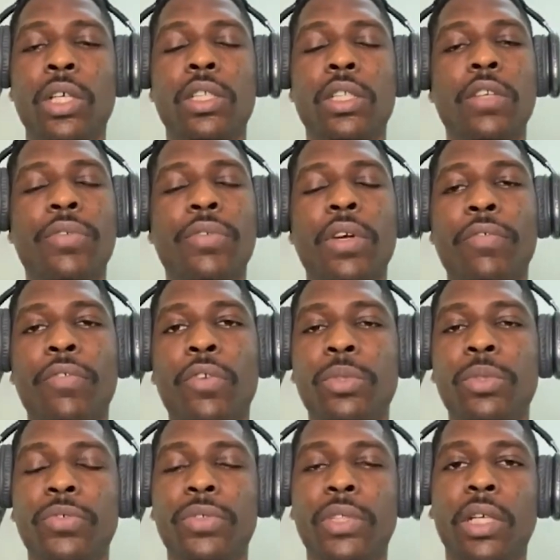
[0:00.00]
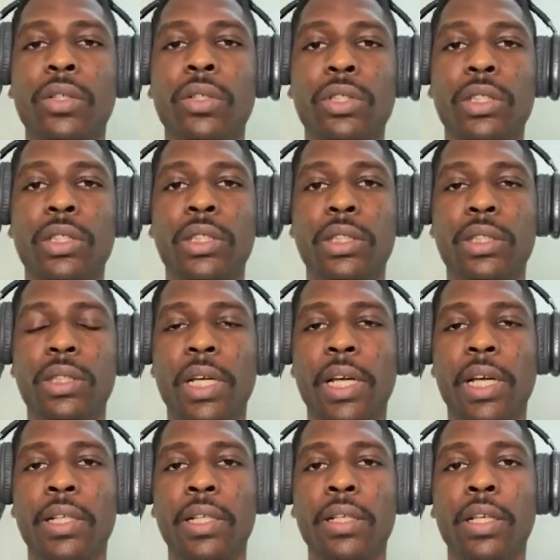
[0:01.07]
different forms of technologies
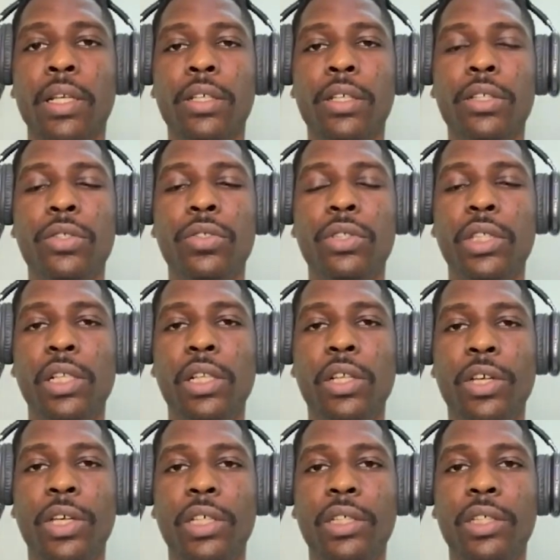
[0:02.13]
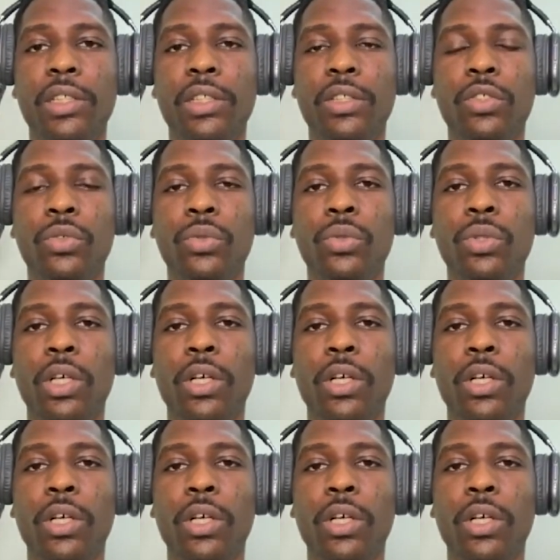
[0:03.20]
and tailor it to